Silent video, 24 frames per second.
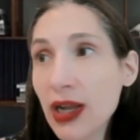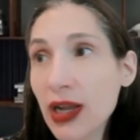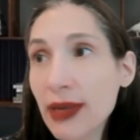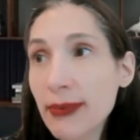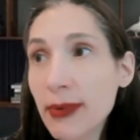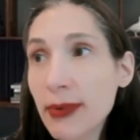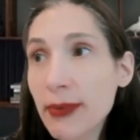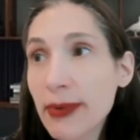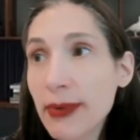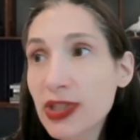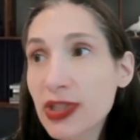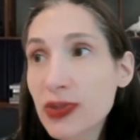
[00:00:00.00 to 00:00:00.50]

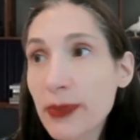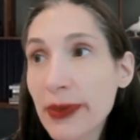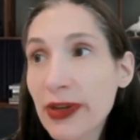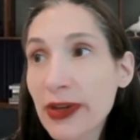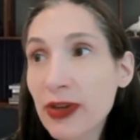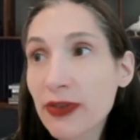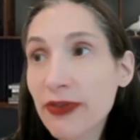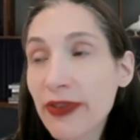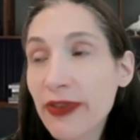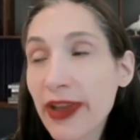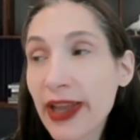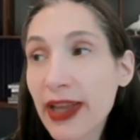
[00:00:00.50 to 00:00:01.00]
I'm a much
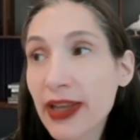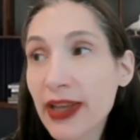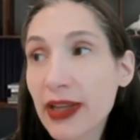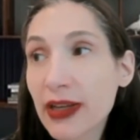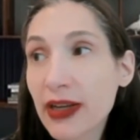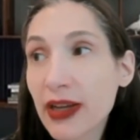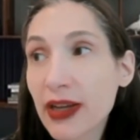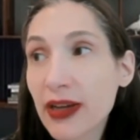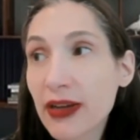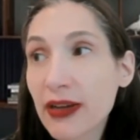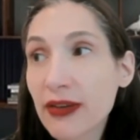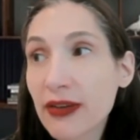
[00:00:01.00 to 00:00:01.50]
bigger
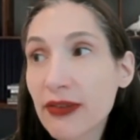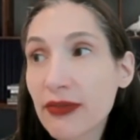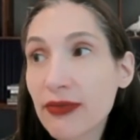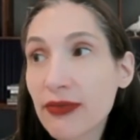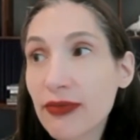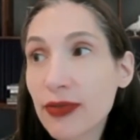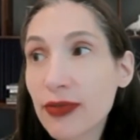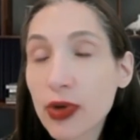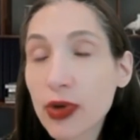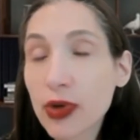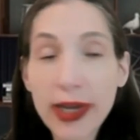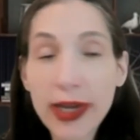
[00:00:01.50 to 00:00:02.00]
fan
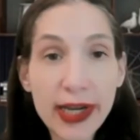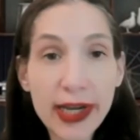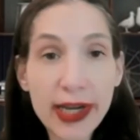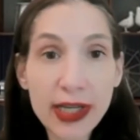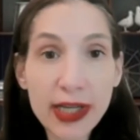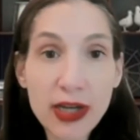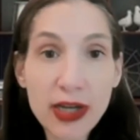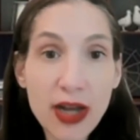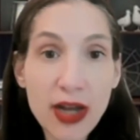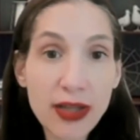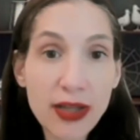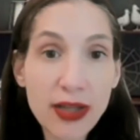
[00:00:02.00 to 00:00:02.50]
of creating
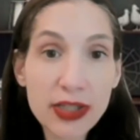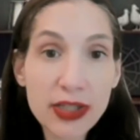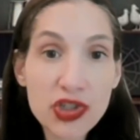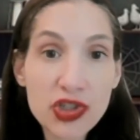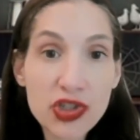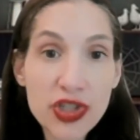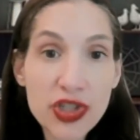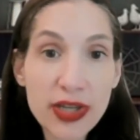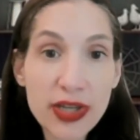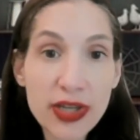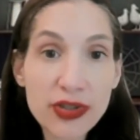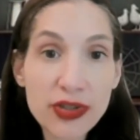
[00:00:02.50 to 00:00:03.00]
a knowledge
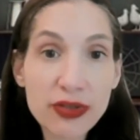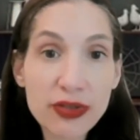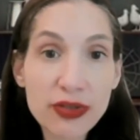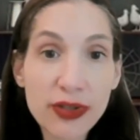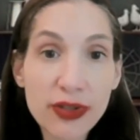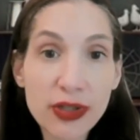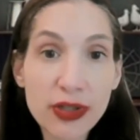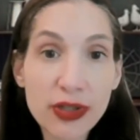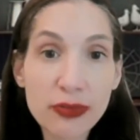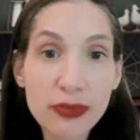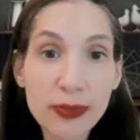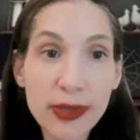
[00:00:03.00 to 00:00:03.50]
center
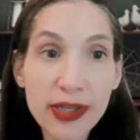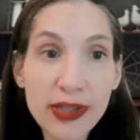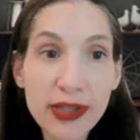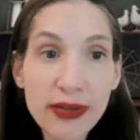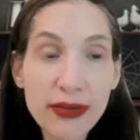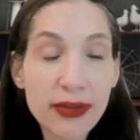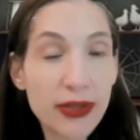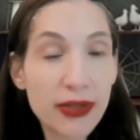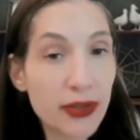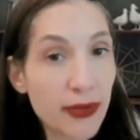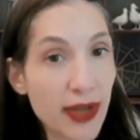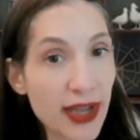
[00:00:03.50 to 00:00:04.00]
filled
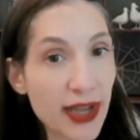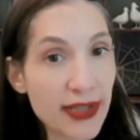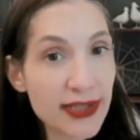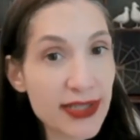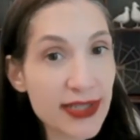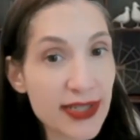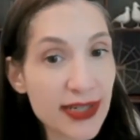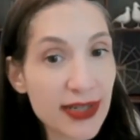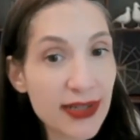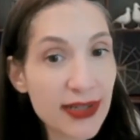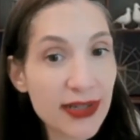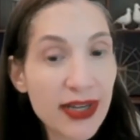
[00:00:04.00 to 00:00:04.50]
with, you
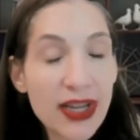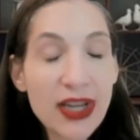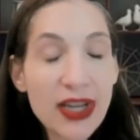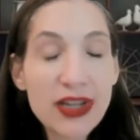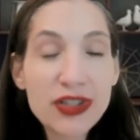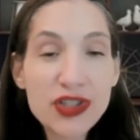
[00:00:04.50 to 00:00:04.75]
guessed it,